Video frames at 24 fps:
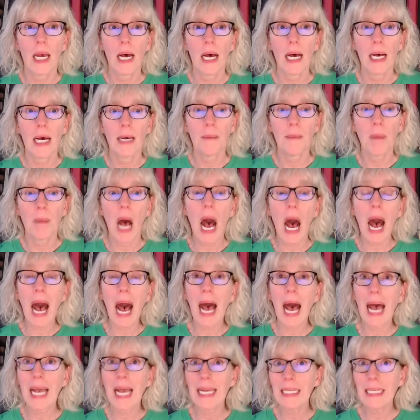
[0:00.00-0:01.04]

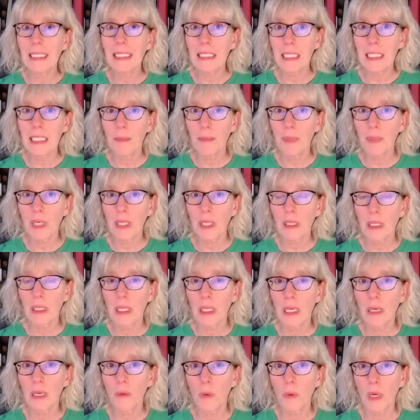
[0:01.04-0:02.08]
I
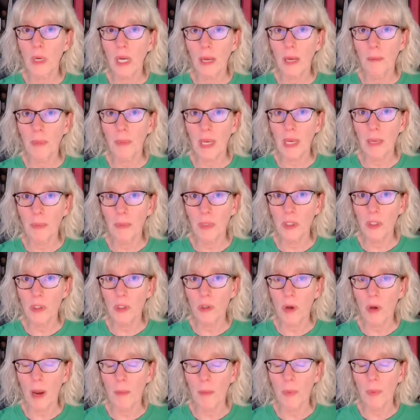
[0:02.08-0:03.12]
typically, when I'm paper
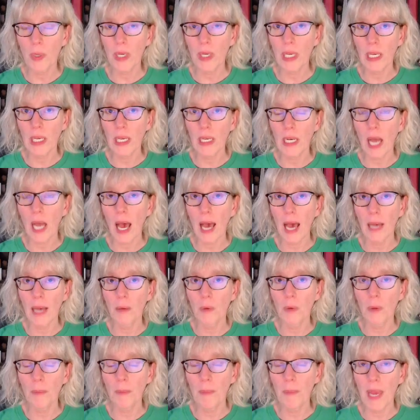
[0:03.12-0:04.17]
scrapbooking, I
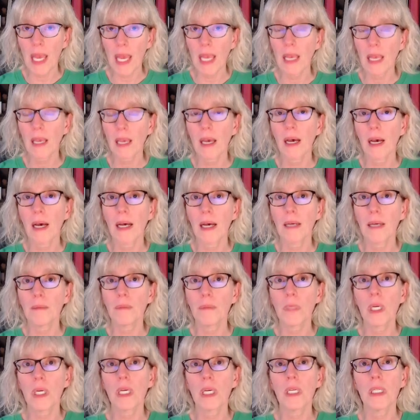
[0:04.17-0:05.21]
will make
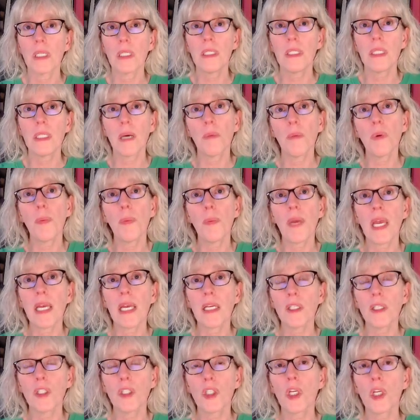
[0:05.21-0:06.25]
a double
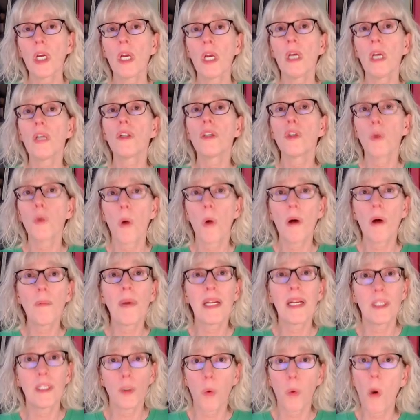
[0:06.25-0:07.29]
page 12
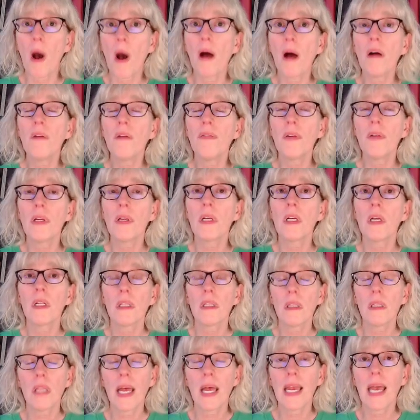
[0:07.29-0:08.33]
by 12
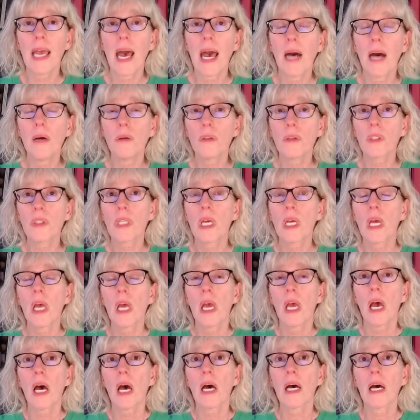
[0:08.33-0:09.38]
layout.
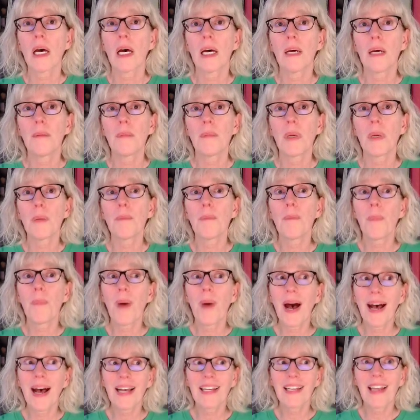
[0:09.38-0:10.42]

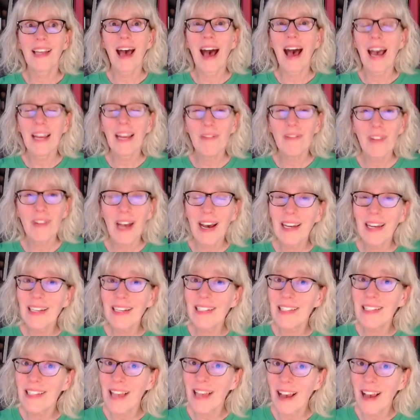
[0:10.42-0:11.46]
But I've got
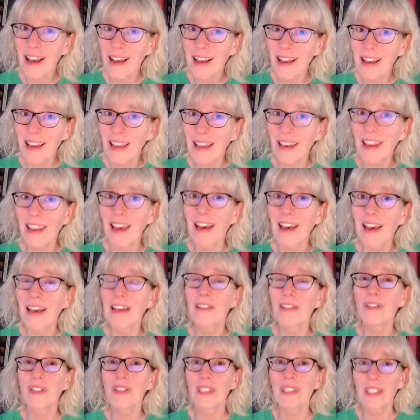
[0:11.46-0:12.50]
a ton
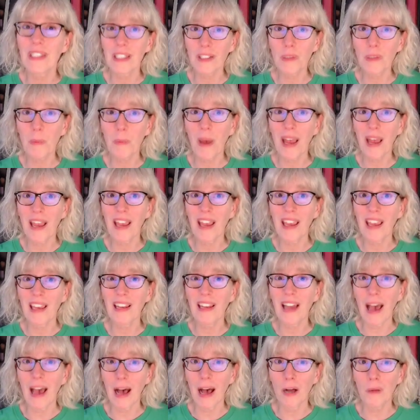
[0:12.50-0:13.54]
of 6 by
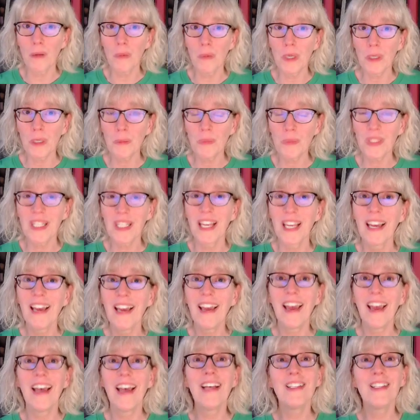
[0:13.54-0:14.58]
8 albums.
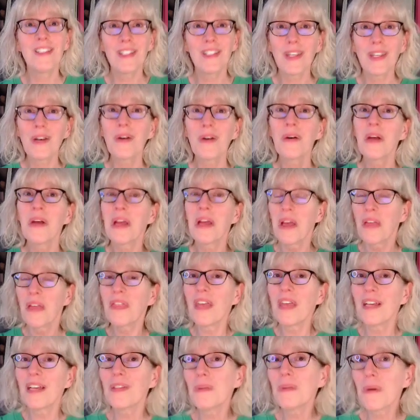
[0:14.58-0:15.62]
And so
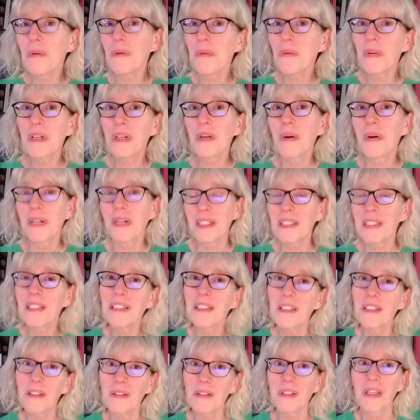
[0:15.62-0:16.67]
that's what we're going to
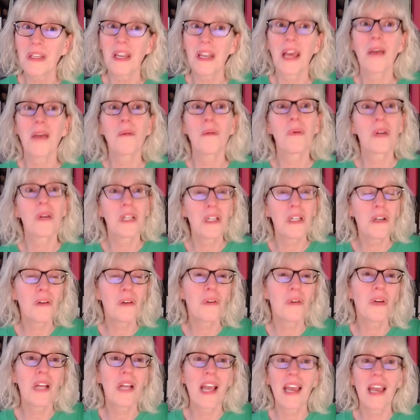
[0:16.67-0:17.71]
do today. We're going to
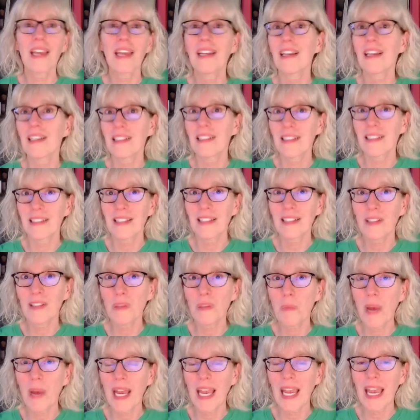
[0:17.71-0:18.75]
create a
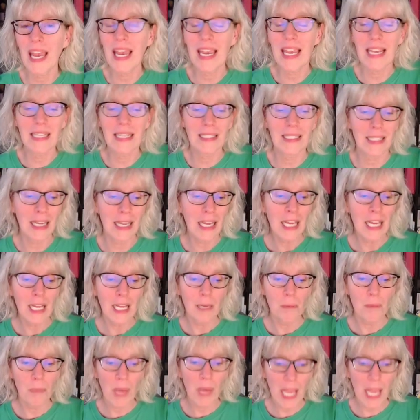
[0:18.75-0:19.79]
6 by 8
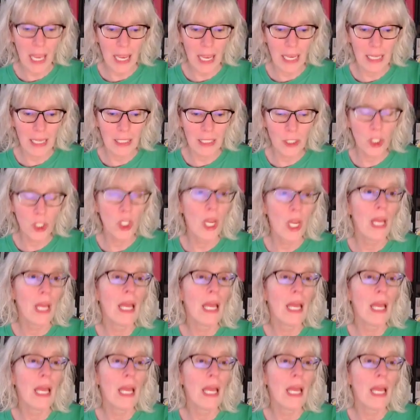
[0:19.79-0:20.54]
page.